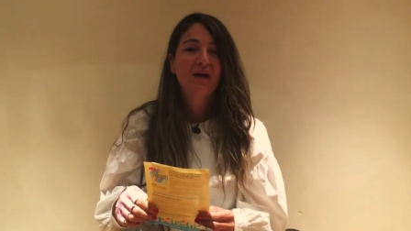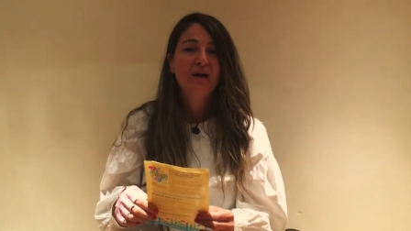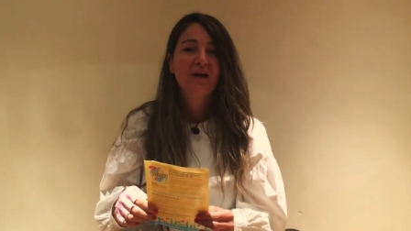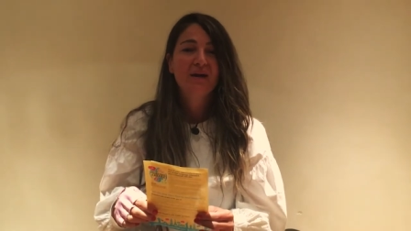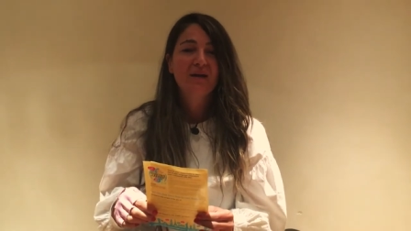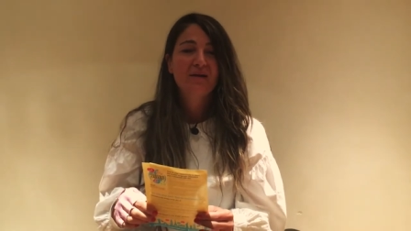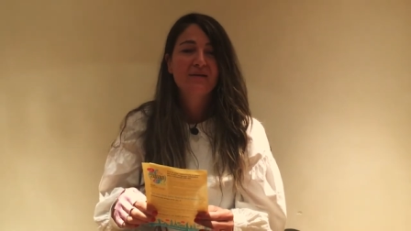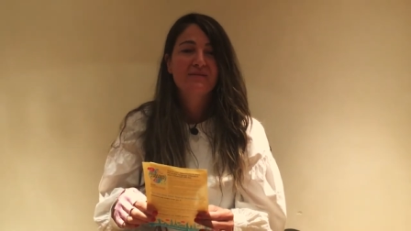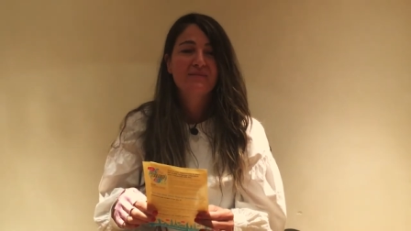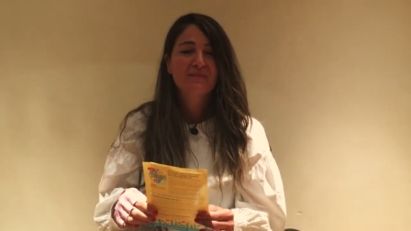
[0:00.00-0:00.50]

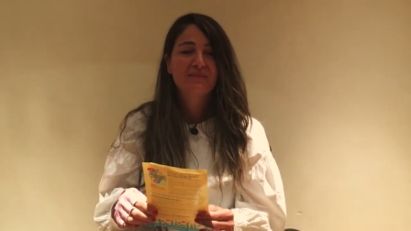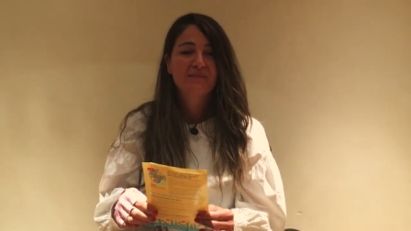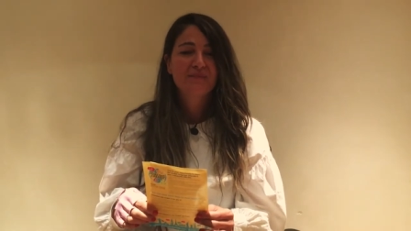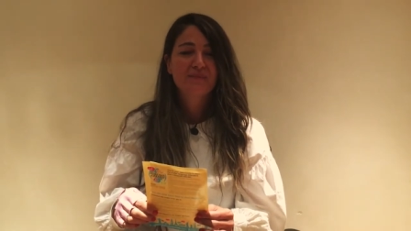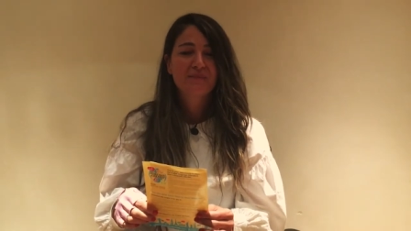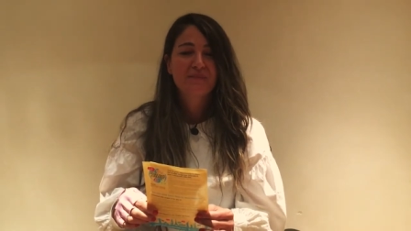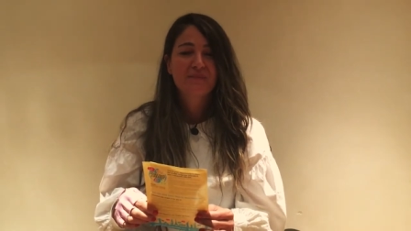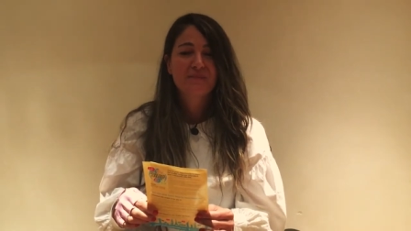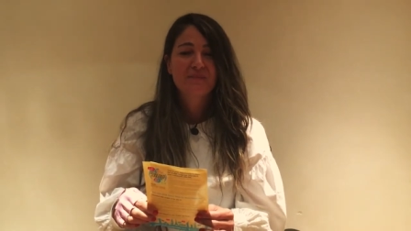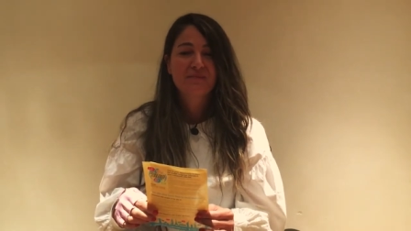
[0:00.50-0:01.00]

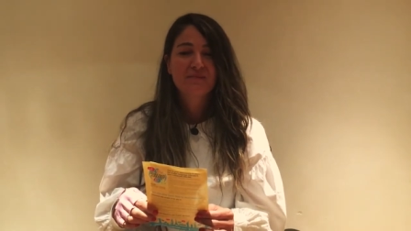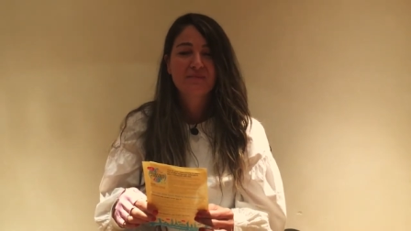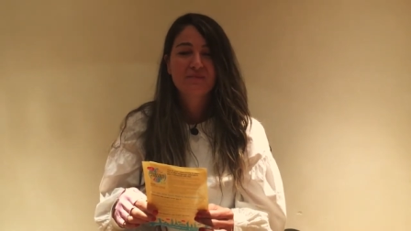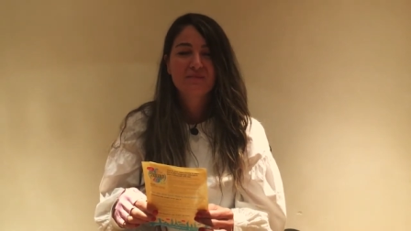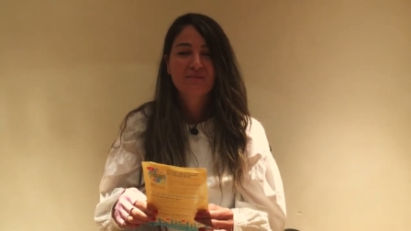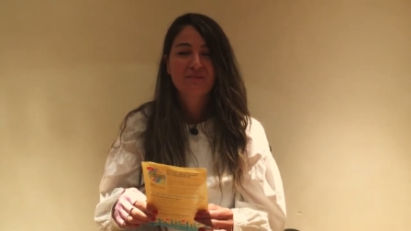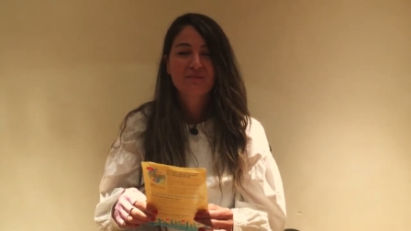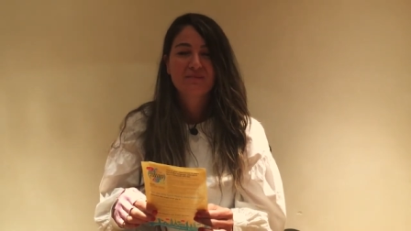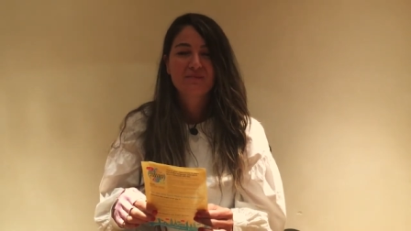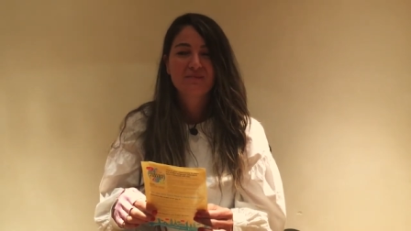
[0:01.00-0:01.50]
um,
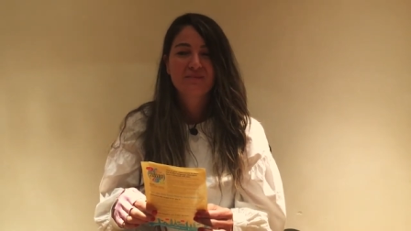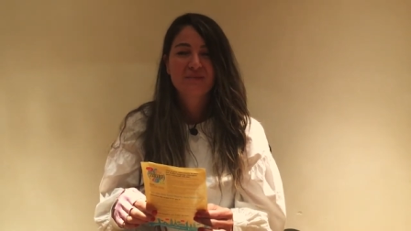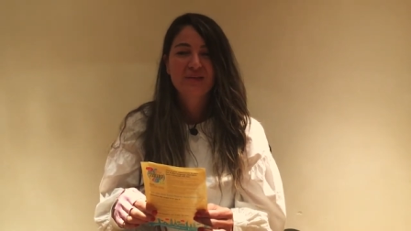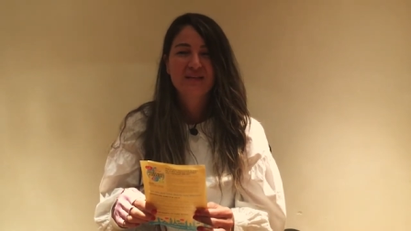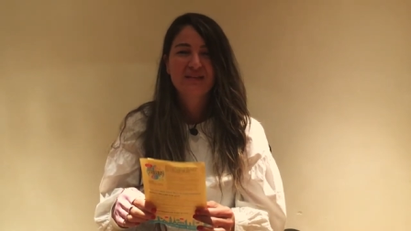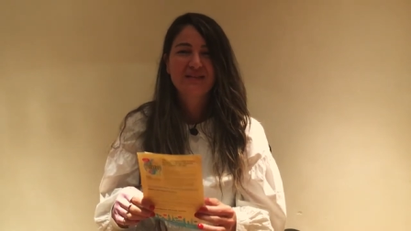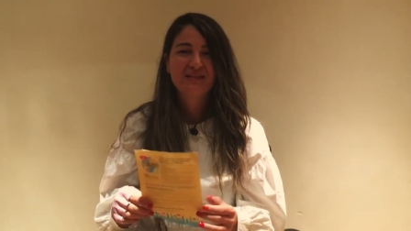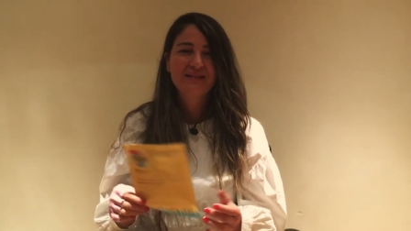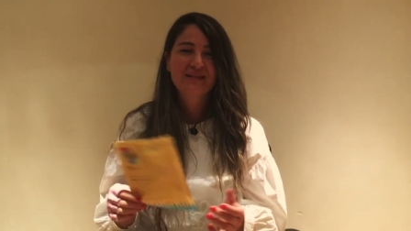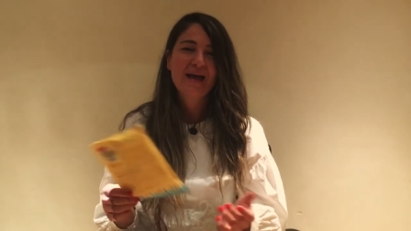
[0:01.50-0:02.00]

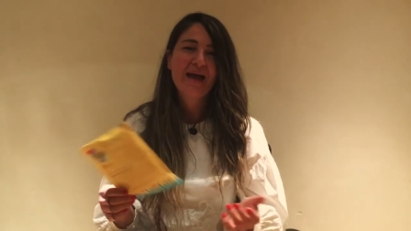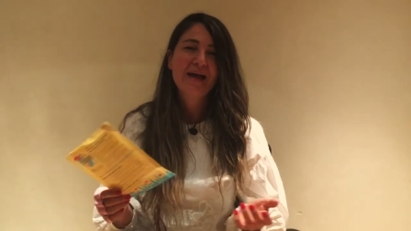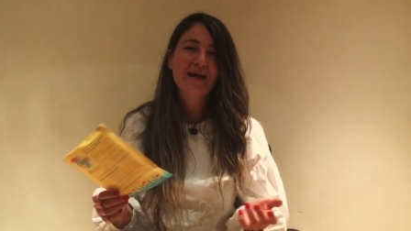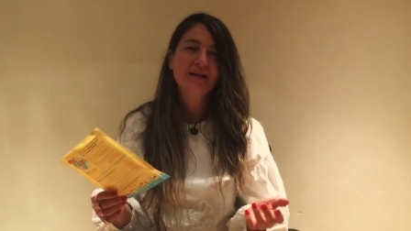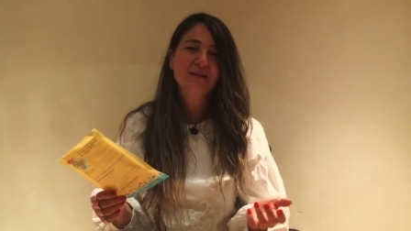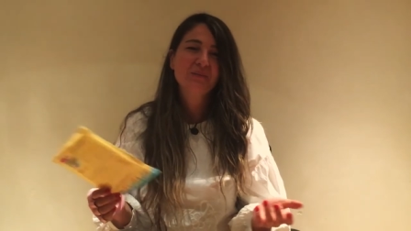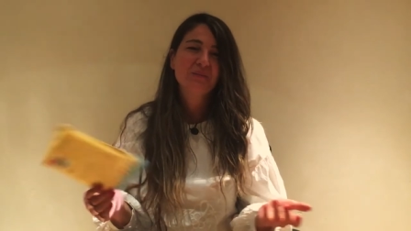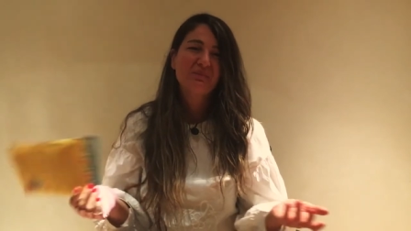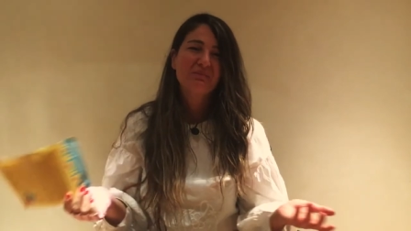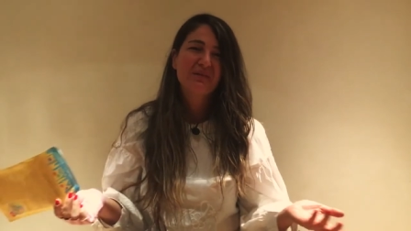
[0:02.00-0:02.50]
it's
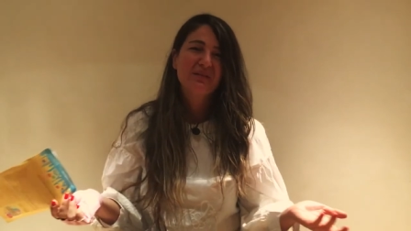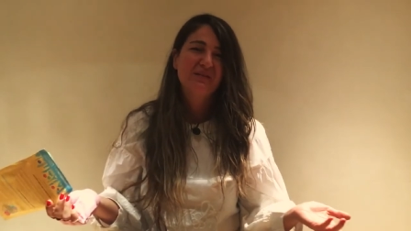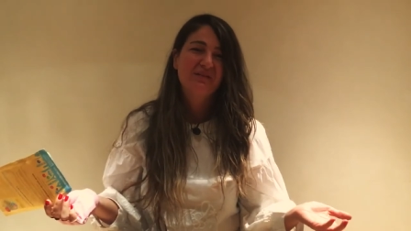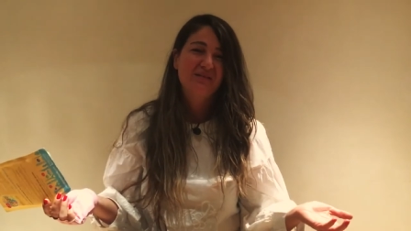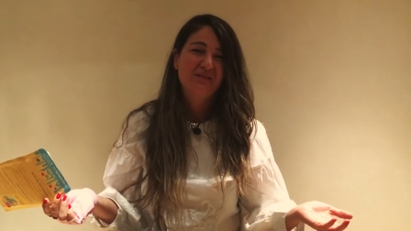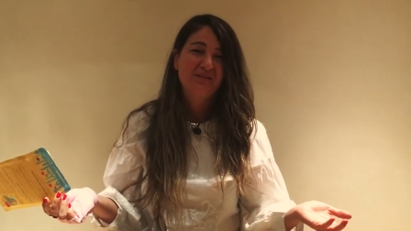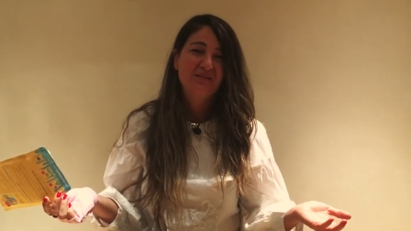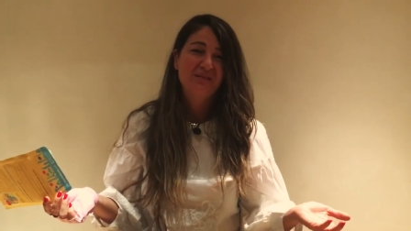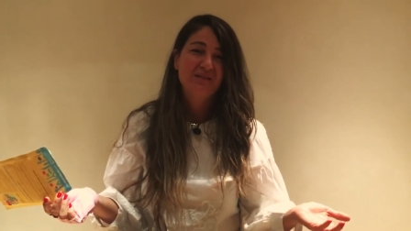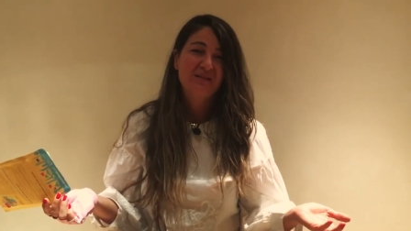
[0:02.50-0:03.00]
sad,
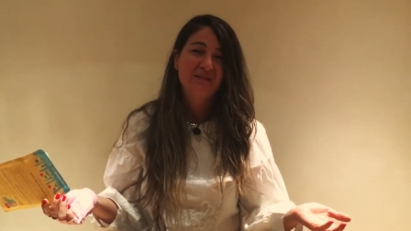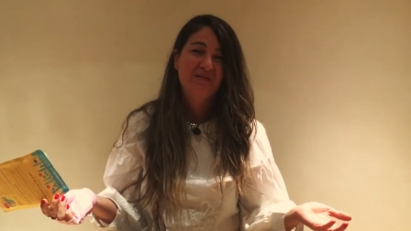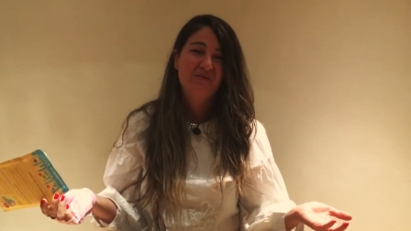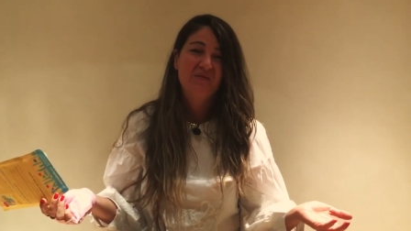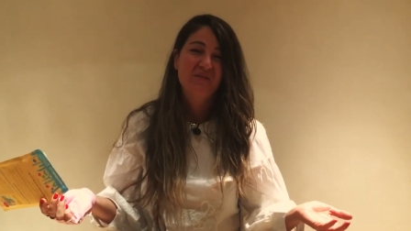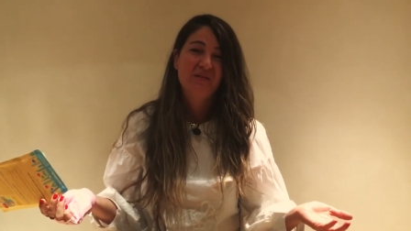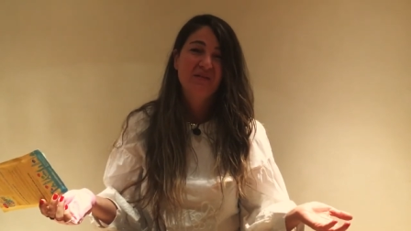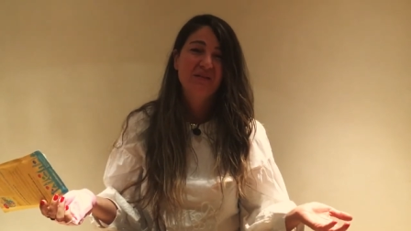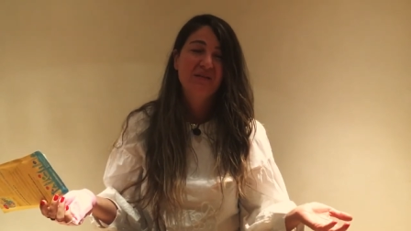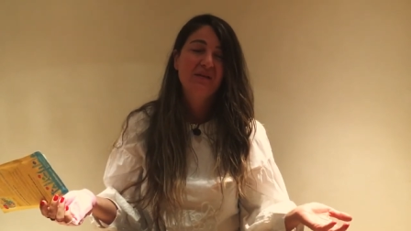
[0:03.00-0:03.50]
but it's
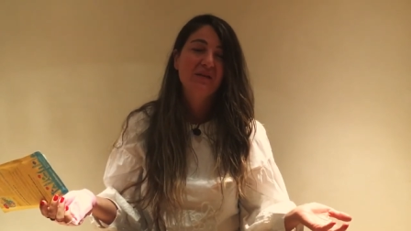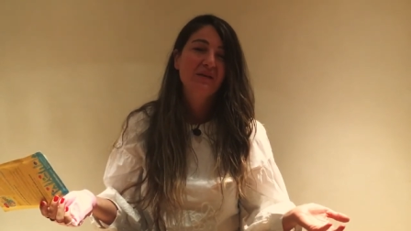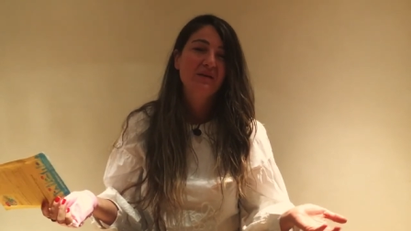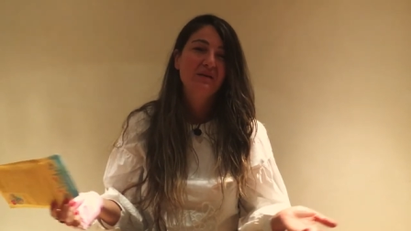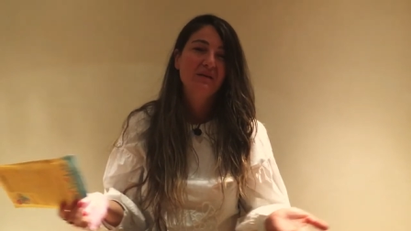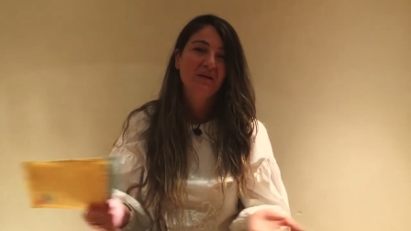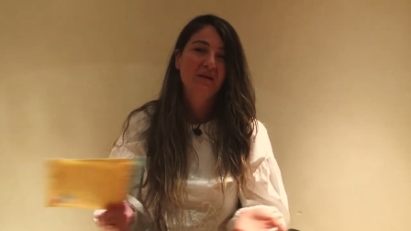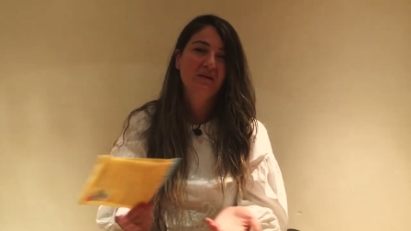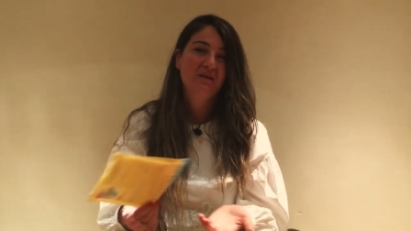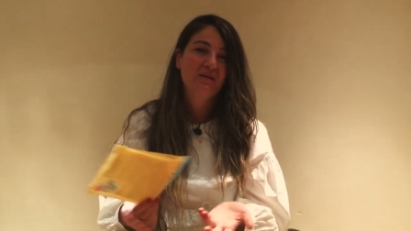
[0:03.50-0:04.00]
funny
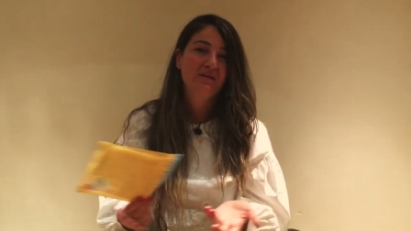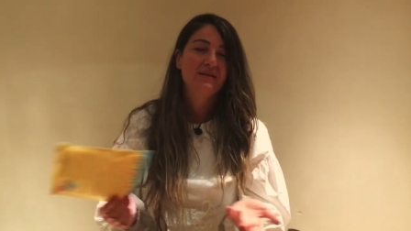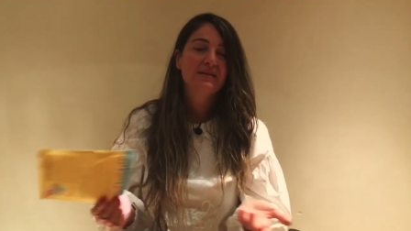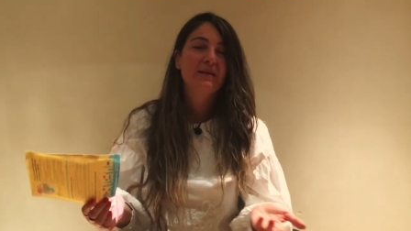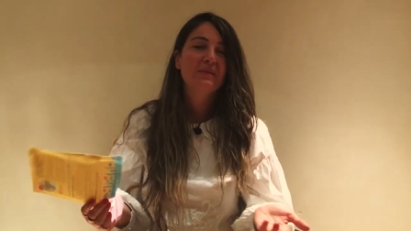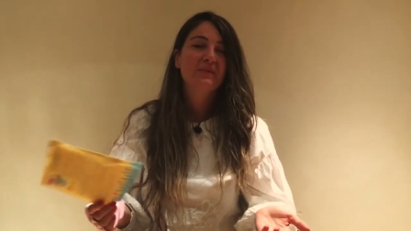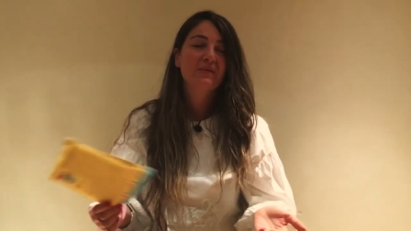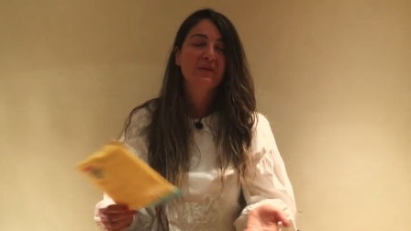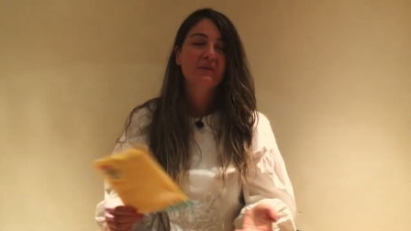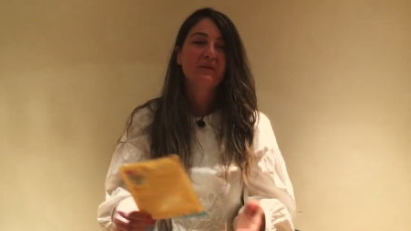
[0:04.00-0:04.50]
at the
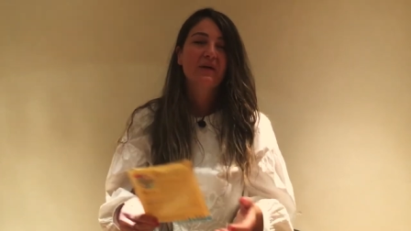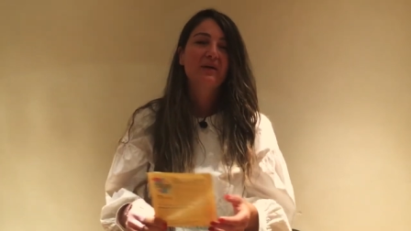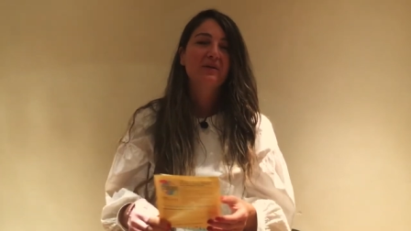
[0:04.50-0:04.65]
same time.